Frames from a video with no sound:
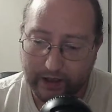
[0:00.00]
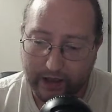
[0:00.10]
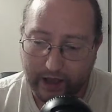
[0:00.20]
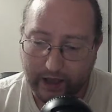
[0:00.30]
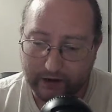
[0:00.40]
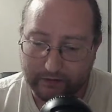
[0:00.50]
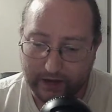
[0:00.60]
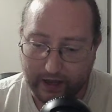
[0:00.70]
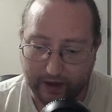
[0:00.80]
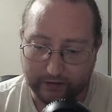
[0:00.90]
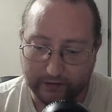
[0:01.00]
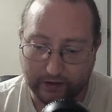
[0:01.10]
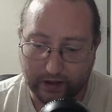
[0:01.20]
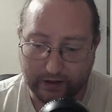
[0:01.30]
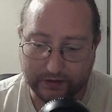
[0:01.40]
Out of town, the
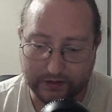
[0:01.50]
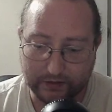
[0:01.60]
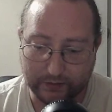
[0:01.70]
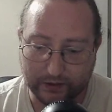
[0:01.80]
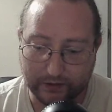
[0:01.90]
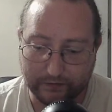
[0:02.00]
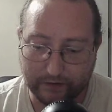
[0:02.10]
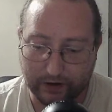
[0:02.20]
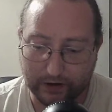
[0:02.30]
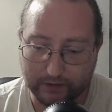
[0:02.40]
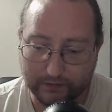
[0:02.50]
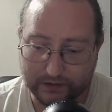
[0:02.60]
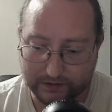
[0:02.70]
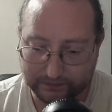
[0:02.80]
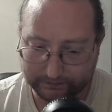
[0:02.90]
houses were
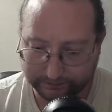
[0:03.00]
farms